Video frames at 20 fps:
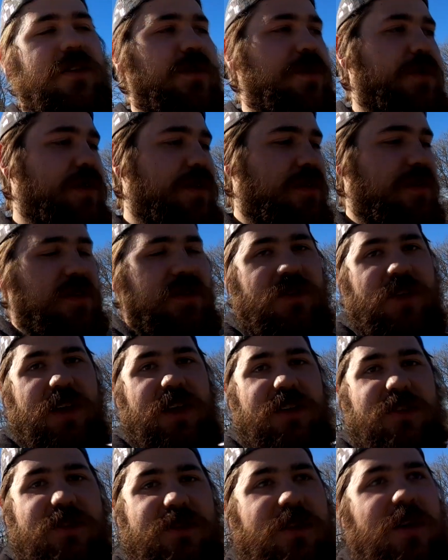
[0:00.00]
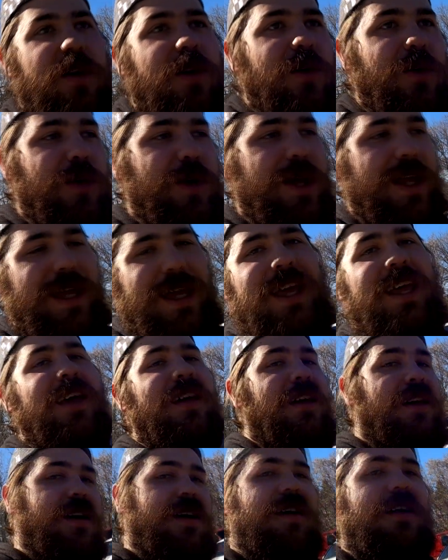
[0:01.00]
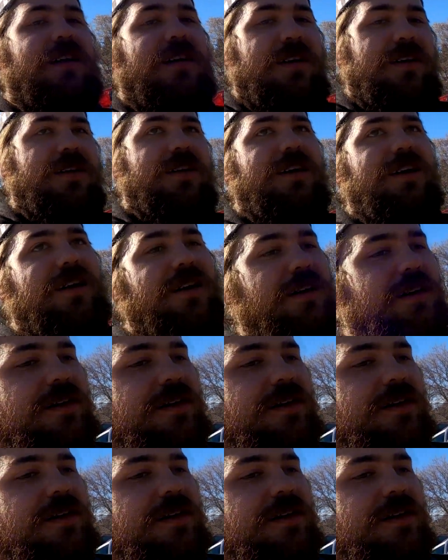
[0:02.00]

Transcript: other ones, he said. So yeah,